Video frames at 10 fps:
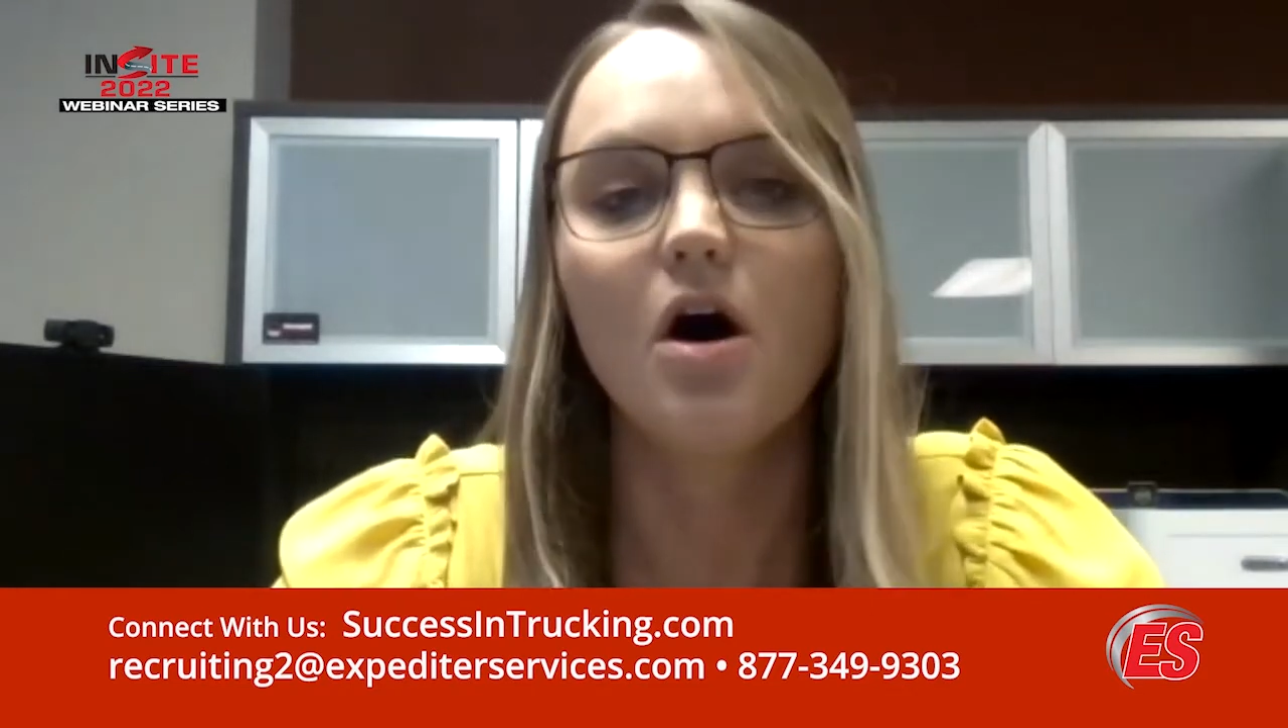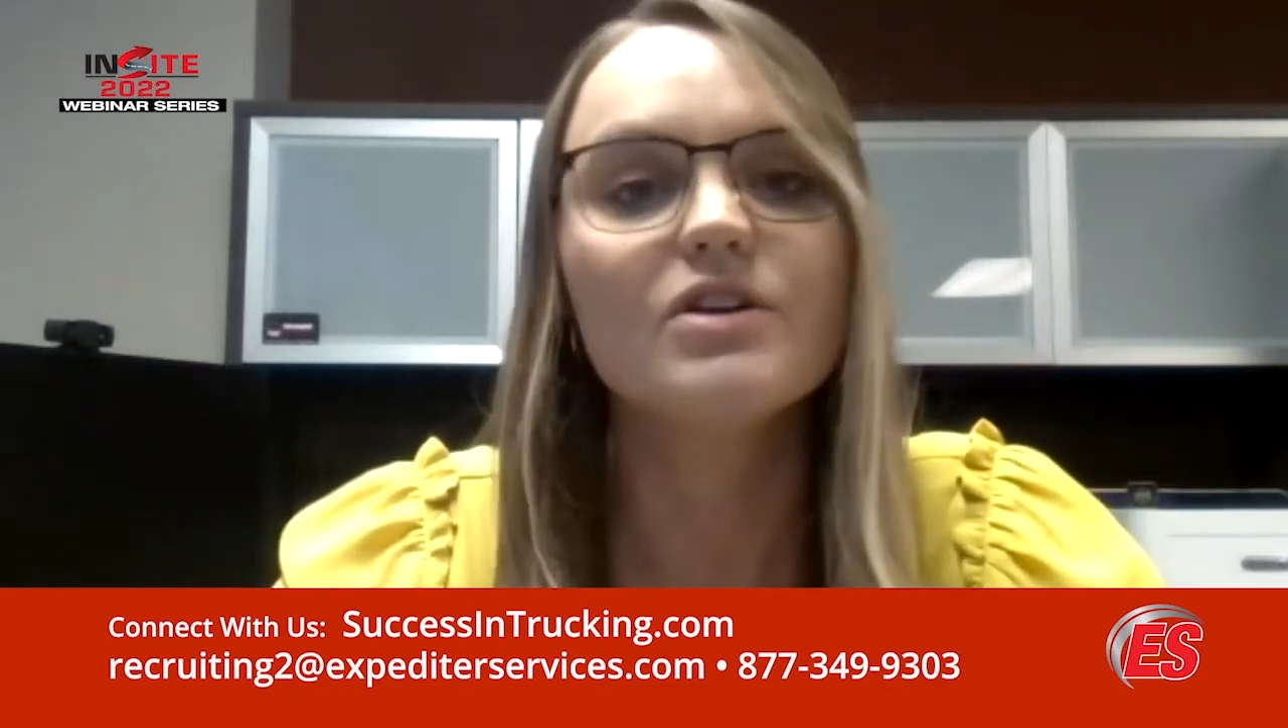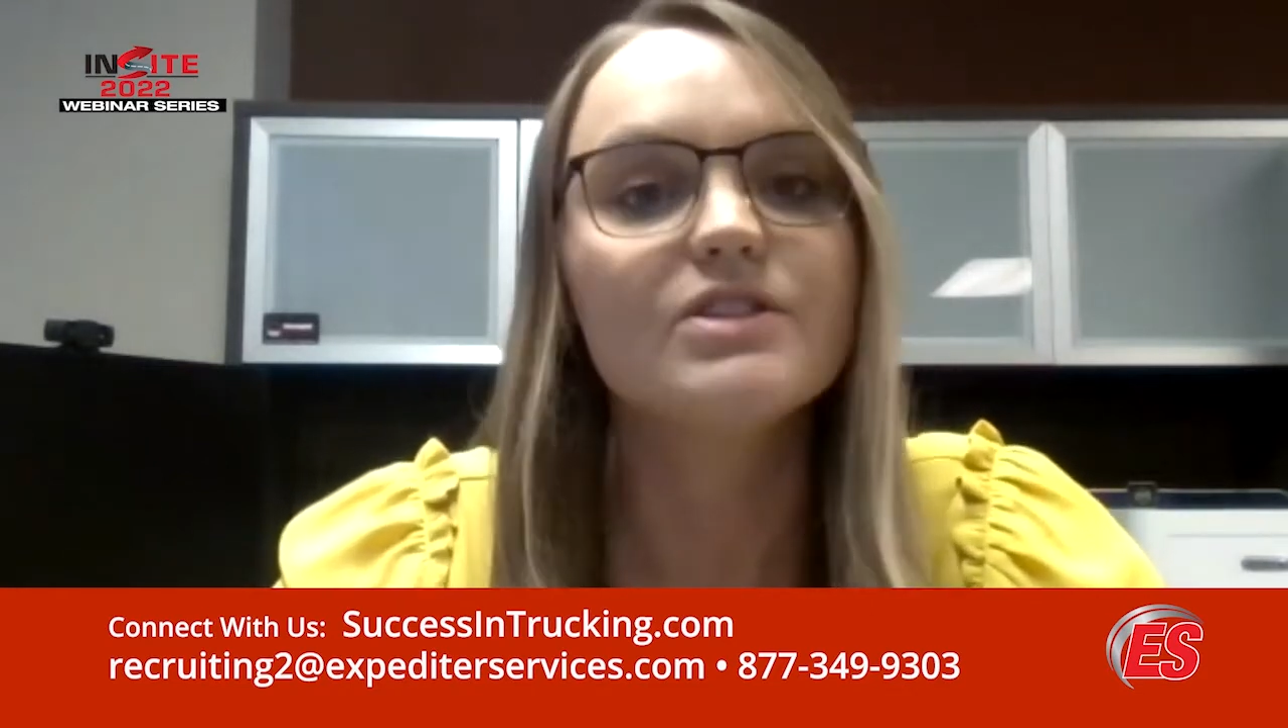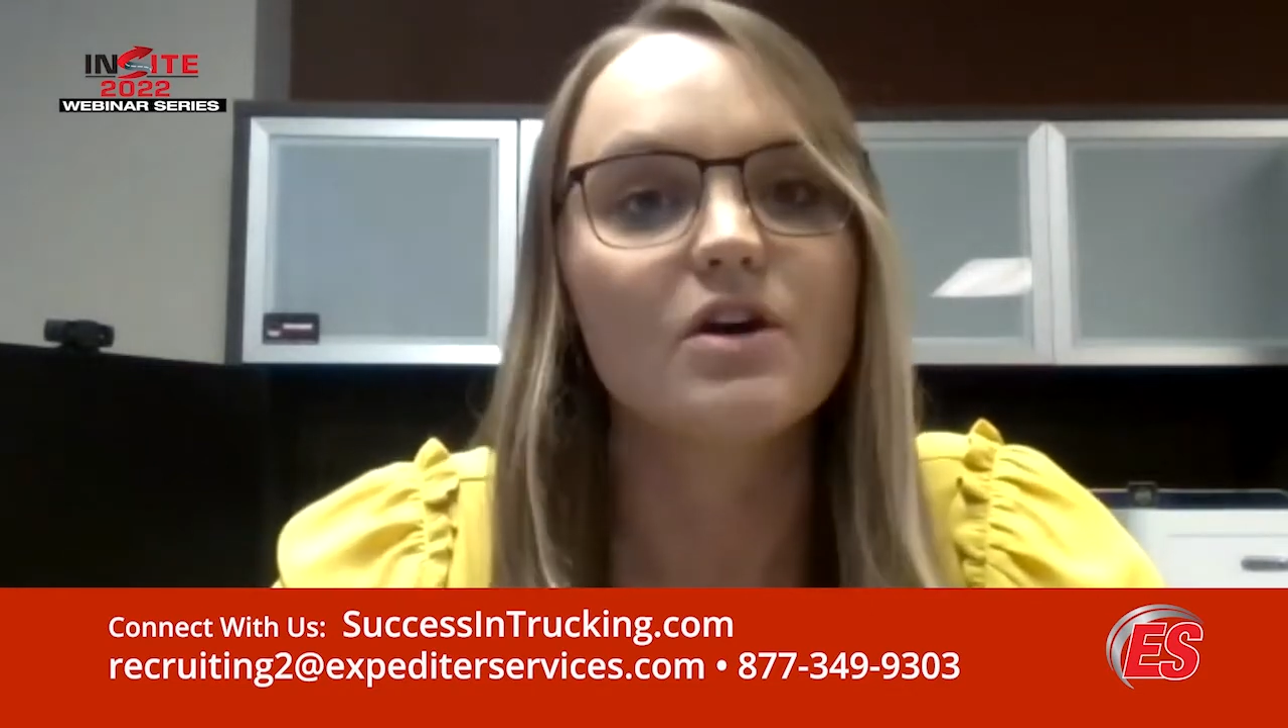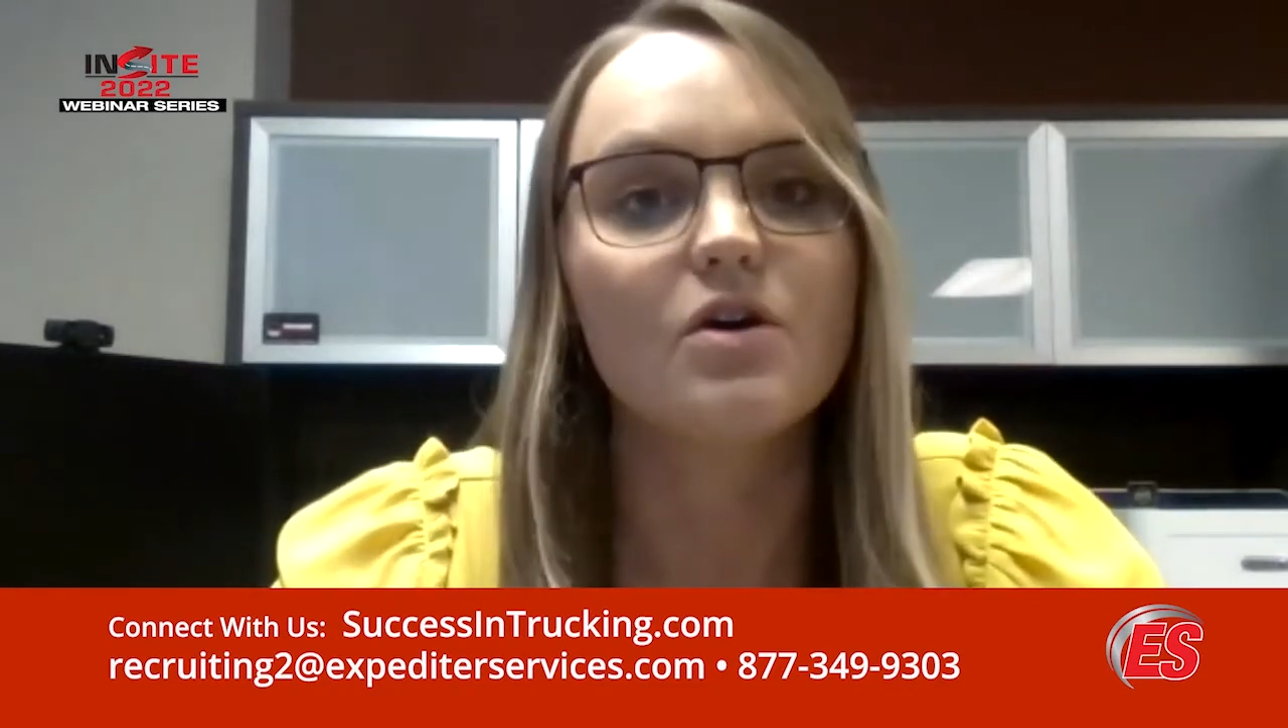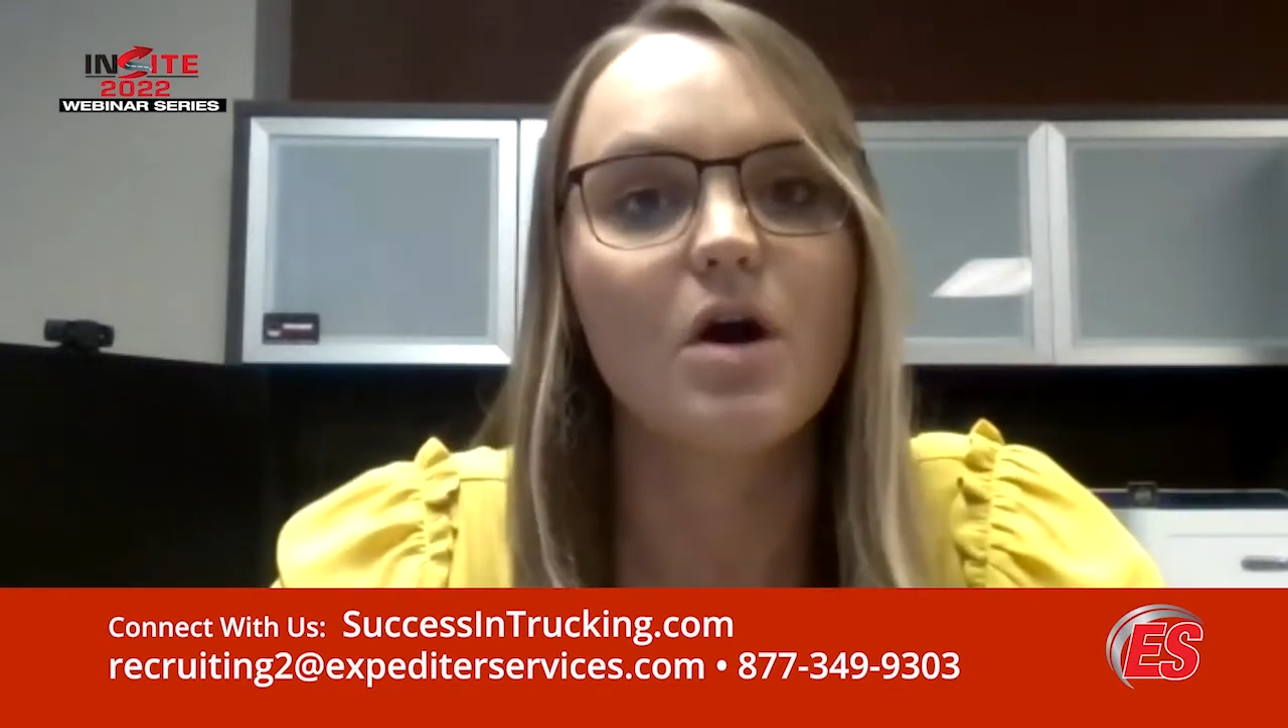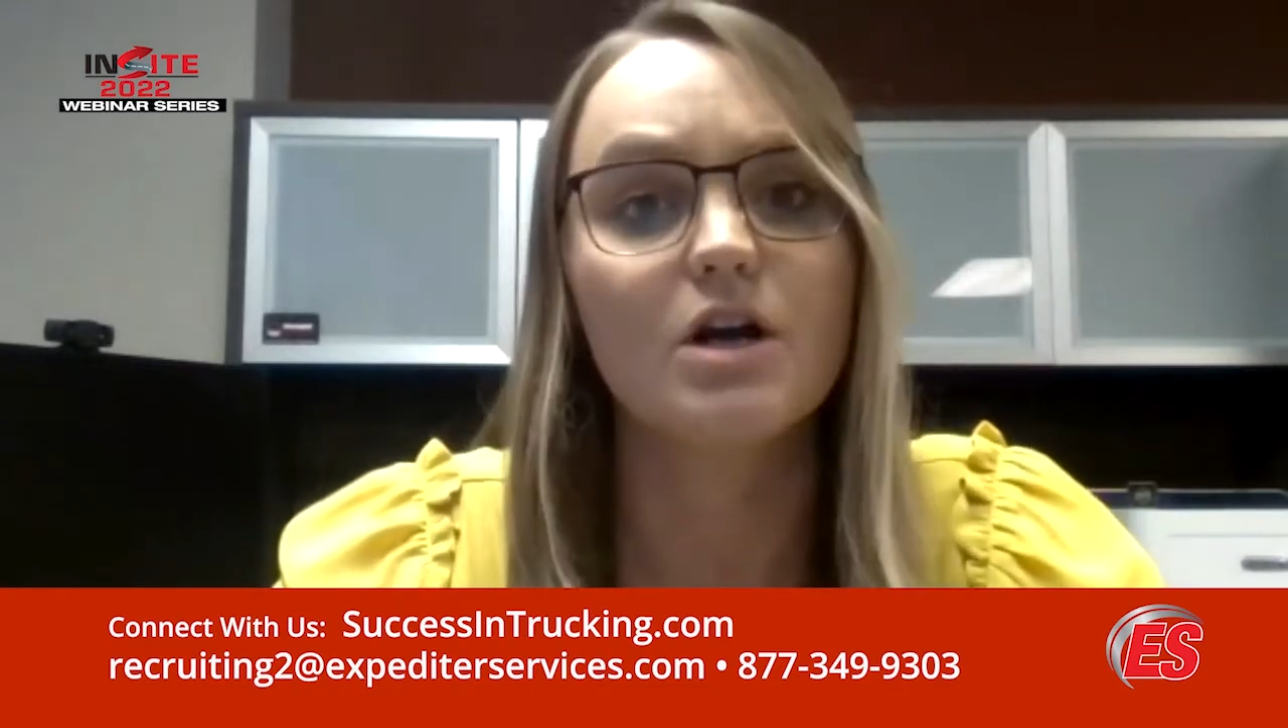also